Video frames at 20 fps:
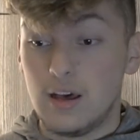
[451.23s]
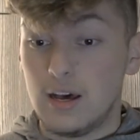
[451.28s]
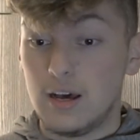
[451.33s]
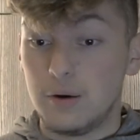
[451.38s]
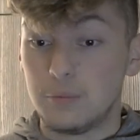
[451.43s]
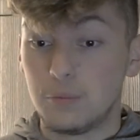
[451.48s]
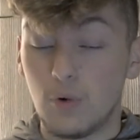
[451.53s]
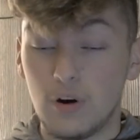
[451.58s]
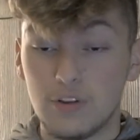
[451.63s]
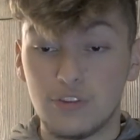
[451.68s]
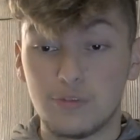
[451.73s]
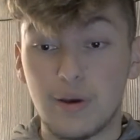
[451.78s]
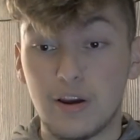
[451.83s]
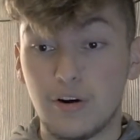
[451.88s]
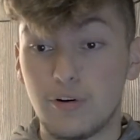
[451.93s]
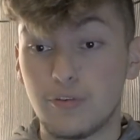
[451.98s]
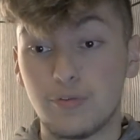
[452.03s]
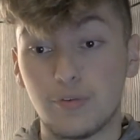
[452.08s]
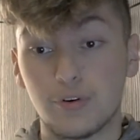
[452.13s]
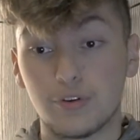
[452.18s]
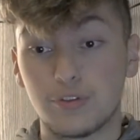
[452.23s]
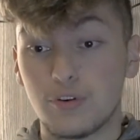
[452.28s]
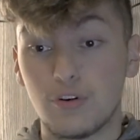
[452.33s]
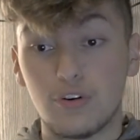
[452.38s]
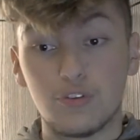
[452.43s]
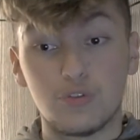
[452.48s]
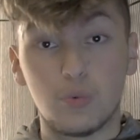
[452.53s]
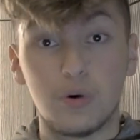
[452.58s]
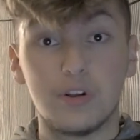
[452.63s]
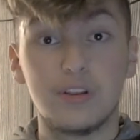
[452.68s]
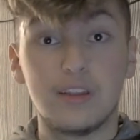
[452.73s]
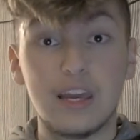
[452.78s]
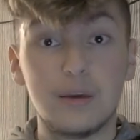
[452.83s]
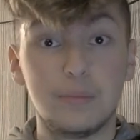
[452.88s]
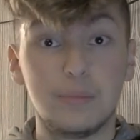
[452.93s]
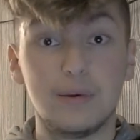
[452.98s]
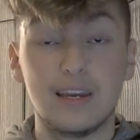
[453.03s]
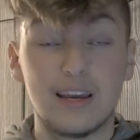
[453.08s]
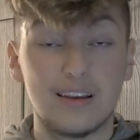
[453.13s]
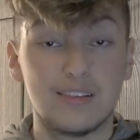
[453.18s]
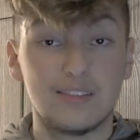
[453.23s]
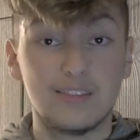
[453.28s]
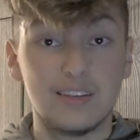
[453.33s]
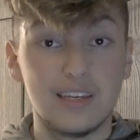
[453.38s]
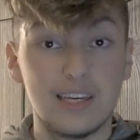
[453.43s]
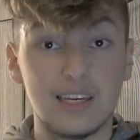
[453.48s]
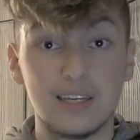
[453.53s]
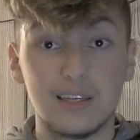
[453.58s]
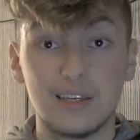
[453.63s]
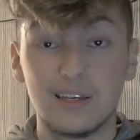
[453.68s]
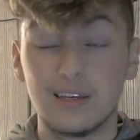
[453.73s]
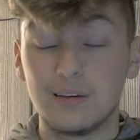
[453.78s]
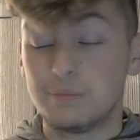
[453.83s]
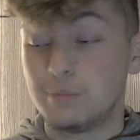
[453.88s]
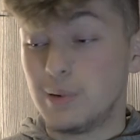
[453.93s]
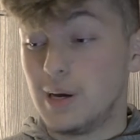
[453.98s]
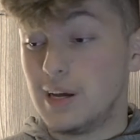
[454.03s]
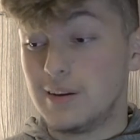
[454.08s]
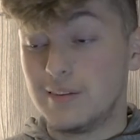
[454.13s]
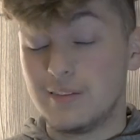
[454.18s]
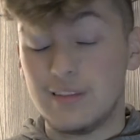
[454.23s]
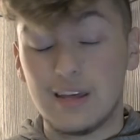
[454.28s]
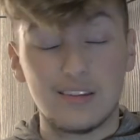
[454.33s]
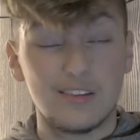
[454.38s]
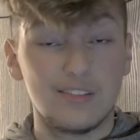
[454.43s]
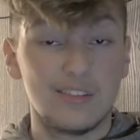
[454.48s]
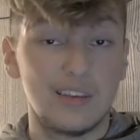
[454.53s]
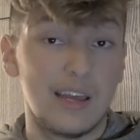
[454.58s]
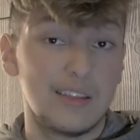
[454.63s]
One's micro four thirds, one APS-C, but at